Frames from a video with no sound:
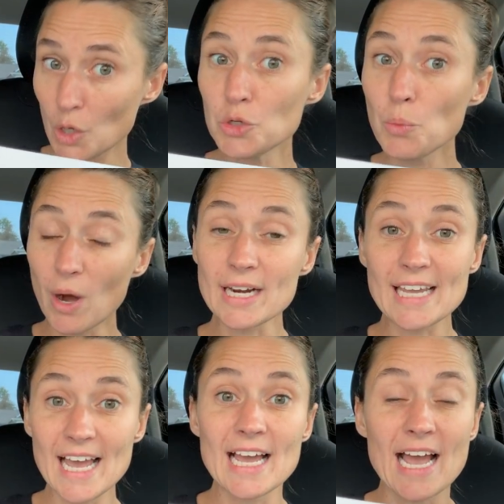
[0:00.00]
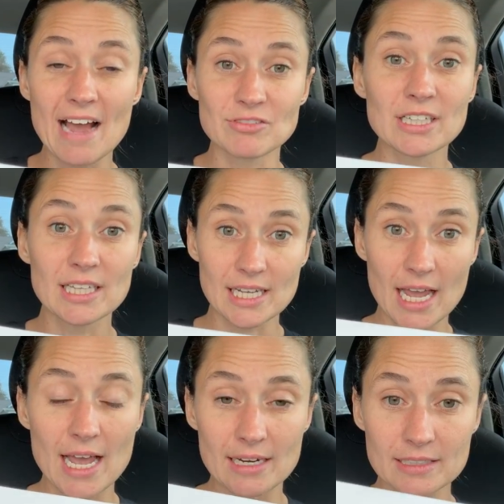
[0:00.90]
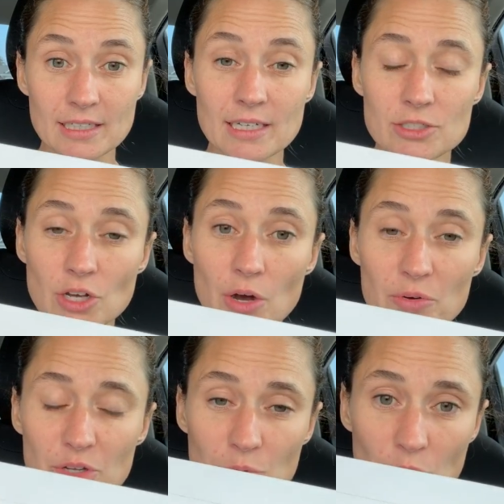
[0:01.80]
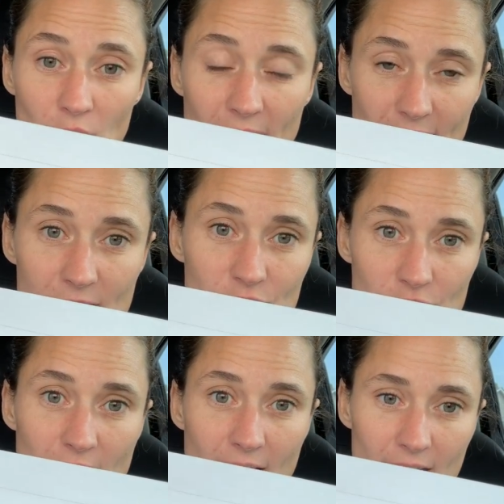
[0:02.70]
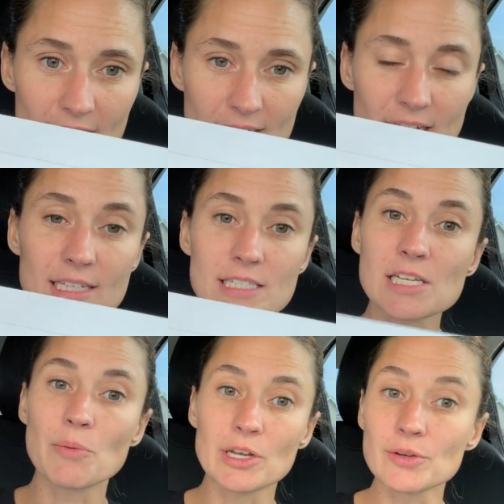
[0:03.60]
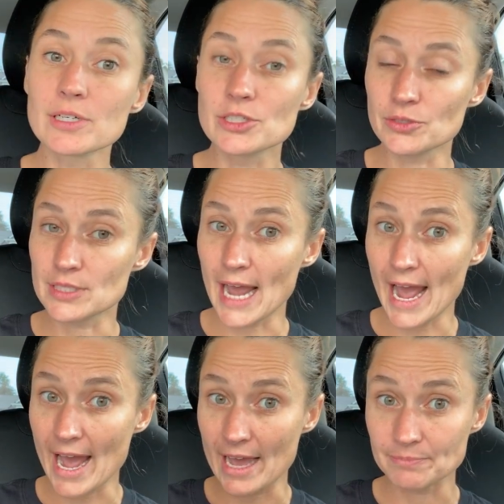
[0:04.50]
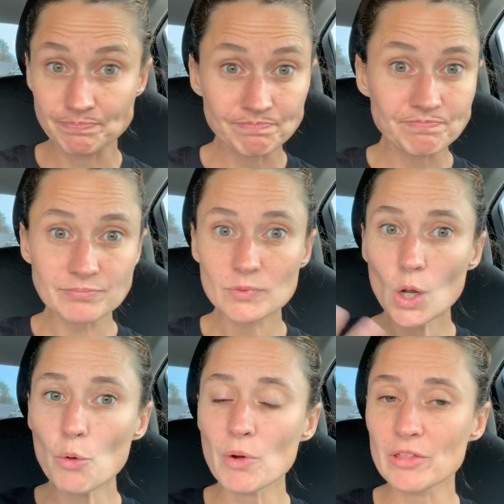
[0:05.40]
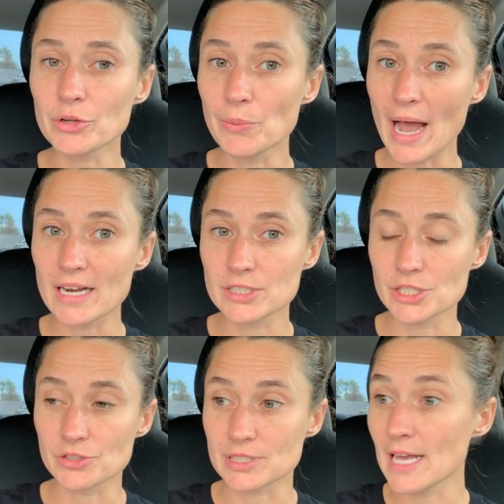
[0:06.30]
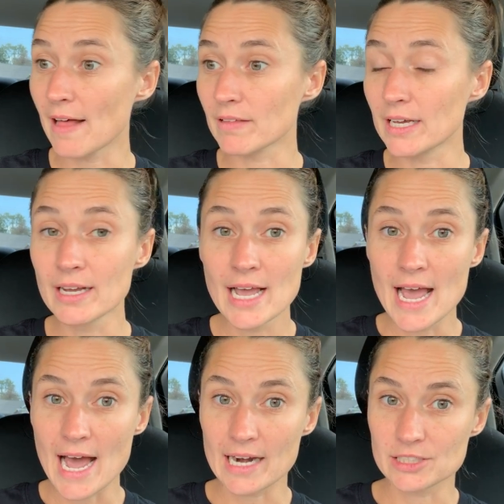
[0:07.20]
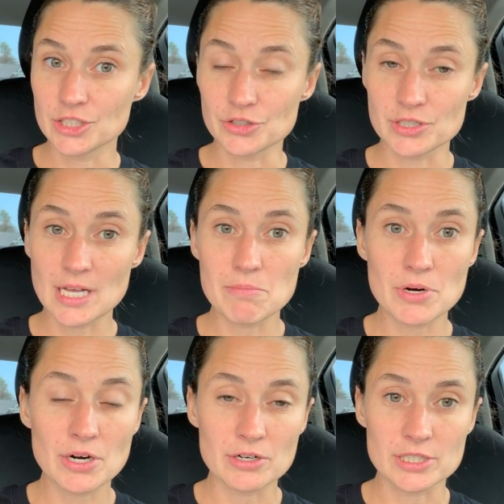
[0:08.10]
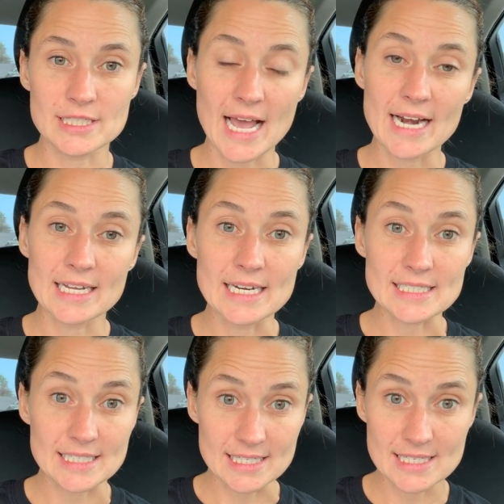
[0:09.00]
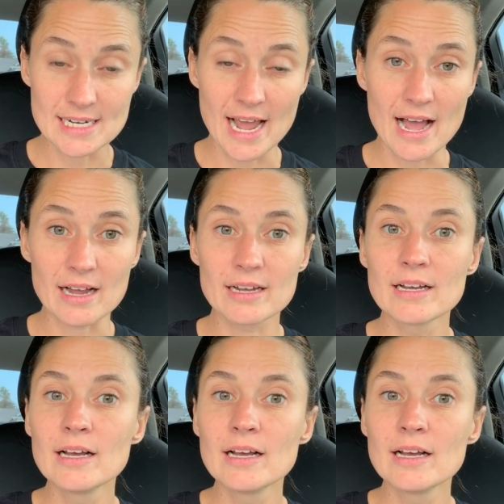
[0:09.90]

You want to get everything in. So you look each day and see what you can do to add, whether you add it to your salad, add it to your supper, or just add it in as a snack.